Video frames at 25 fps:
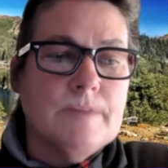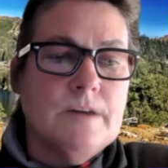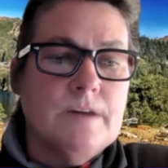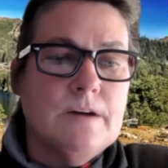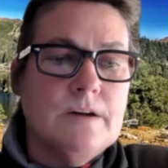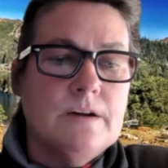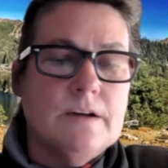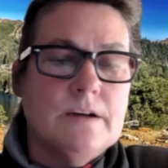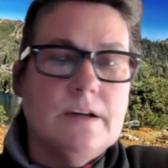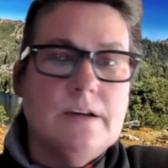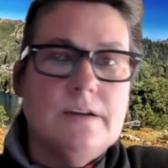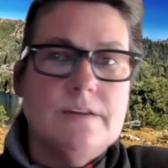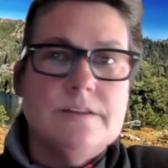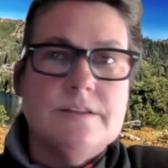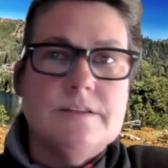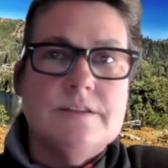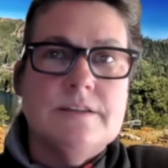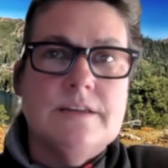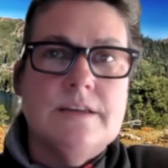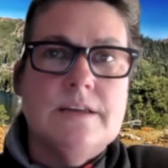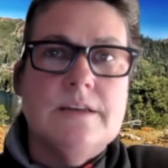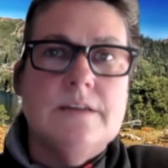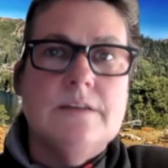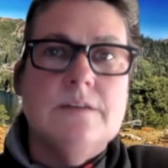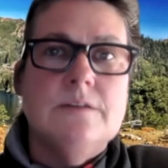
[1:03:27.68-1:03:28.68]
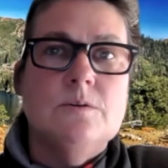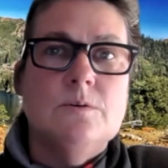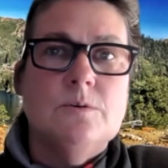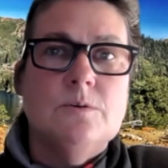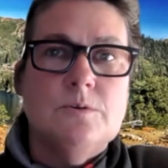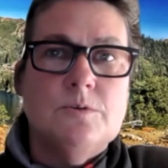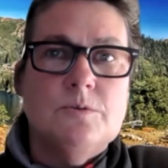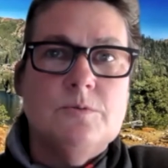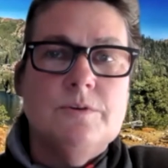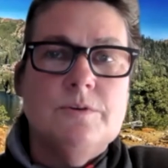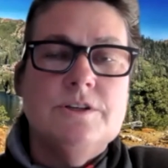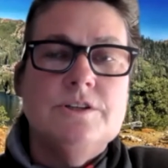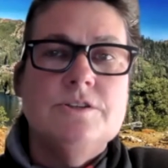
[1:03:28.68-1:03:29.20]
Cal State
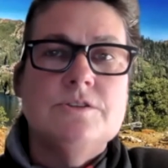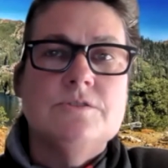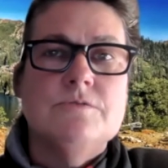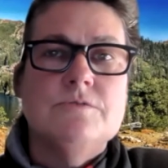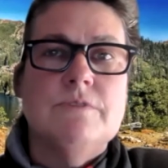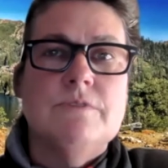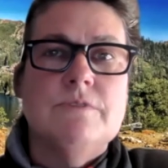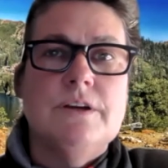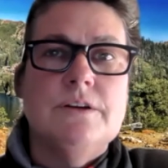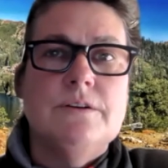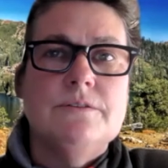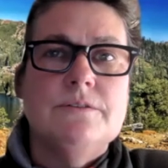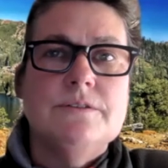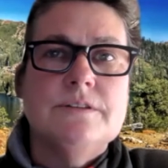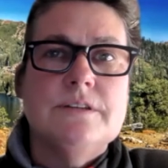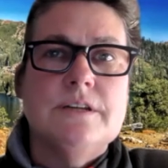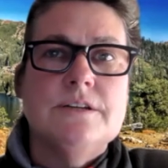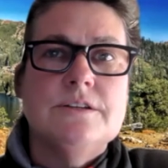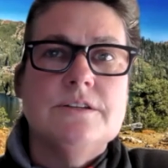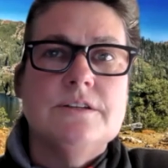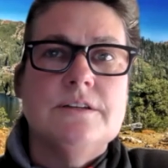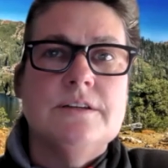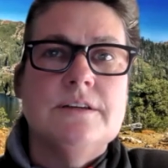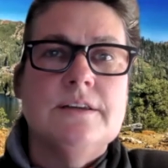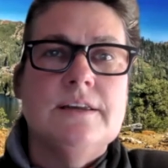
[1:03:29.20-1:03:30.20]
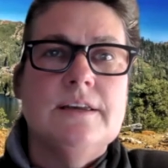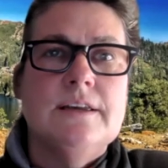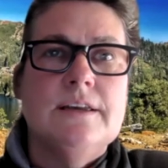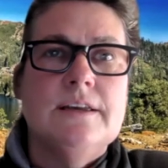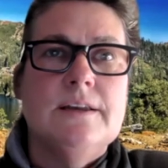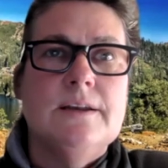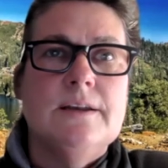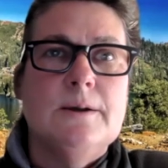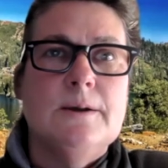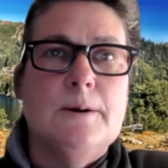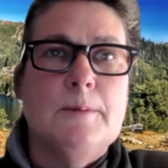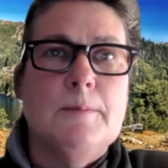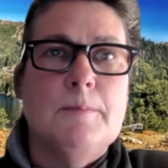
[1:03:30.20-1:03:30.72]
Northridge radio station.
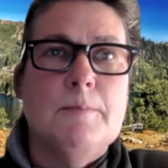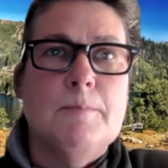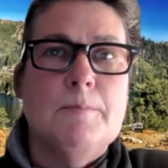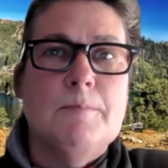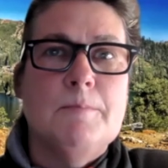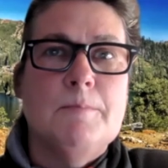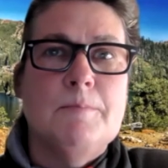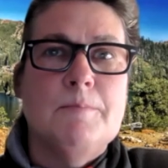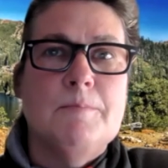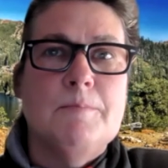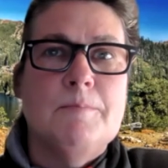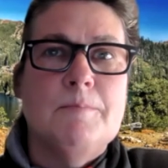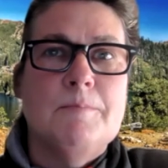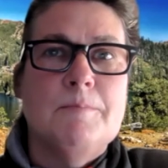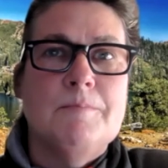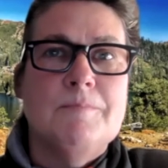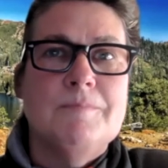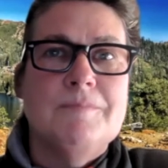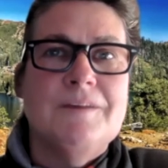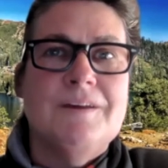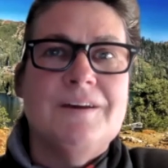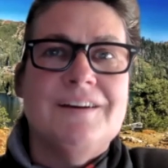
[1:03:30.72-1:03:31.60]
And yeah,